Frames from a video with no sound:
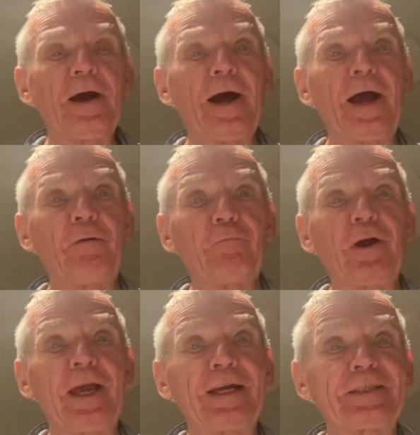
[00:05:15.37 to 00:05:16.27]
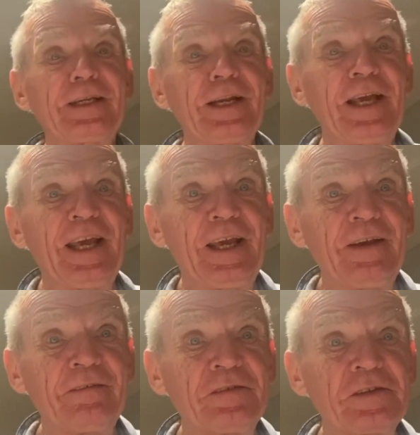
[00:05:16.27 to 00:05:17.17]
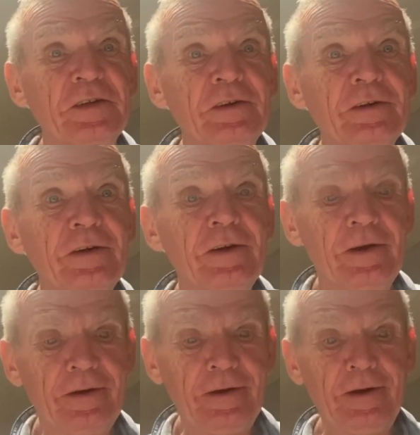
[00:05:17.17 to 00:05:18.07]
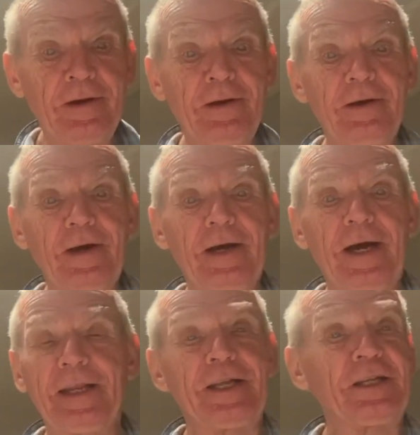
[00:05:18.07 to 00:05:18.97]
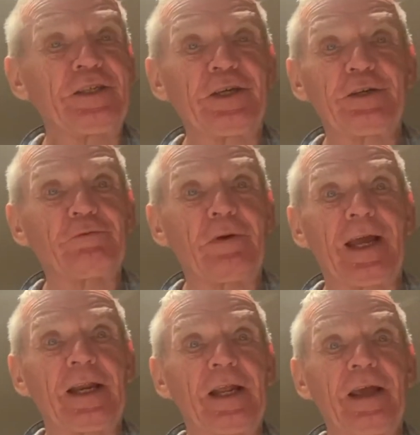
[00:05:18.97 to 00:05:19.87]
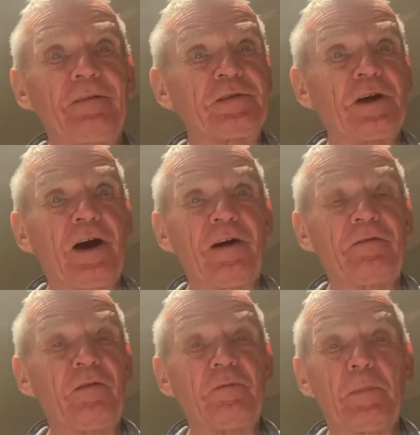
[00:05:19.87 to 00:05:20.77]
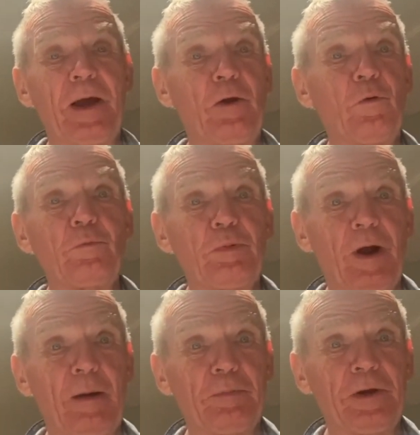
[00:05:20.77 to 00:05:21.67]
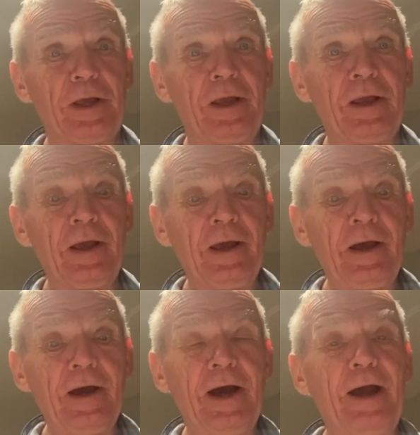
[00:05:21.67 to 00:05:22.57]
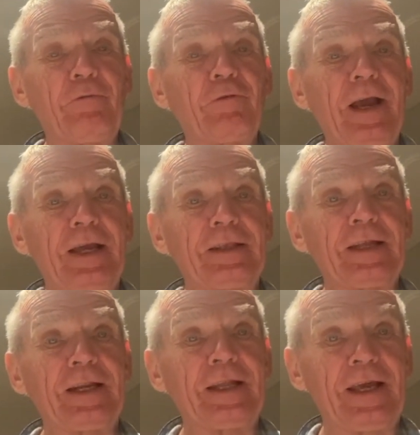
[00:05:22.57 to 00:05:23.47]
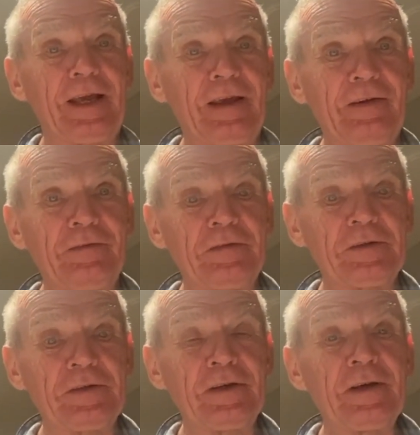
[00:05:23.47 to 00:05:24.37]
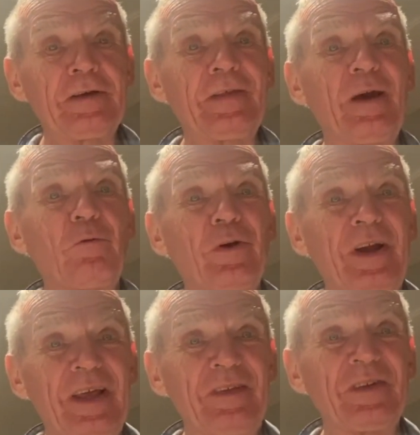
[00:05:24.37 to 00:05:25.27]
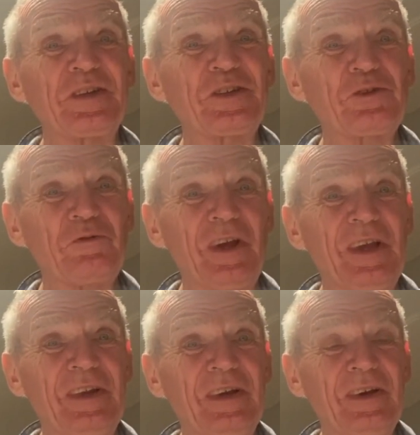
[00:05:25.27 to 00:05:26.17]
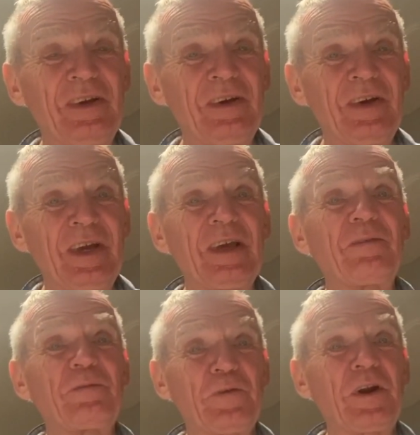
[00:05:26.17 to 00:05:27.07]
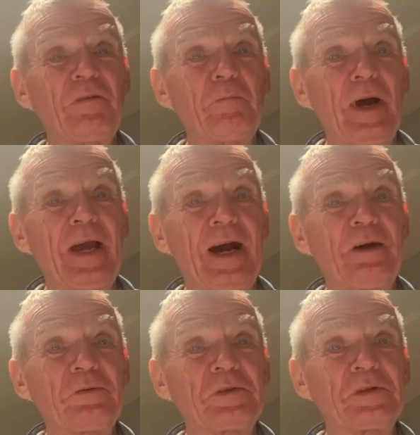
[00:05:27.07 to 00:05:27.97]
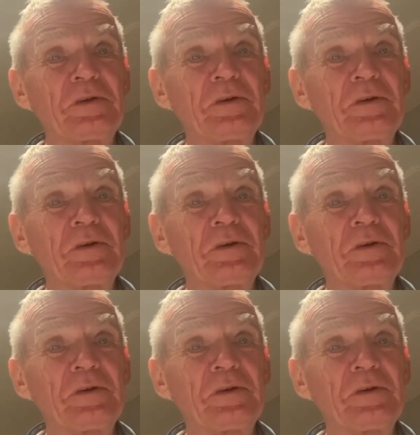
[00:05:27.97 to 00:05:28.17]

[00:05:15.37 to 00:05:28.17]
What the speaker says: I raked leaves. I didn't just rake leaves off of my own property. I raked the leaves that were in the street in front of my house.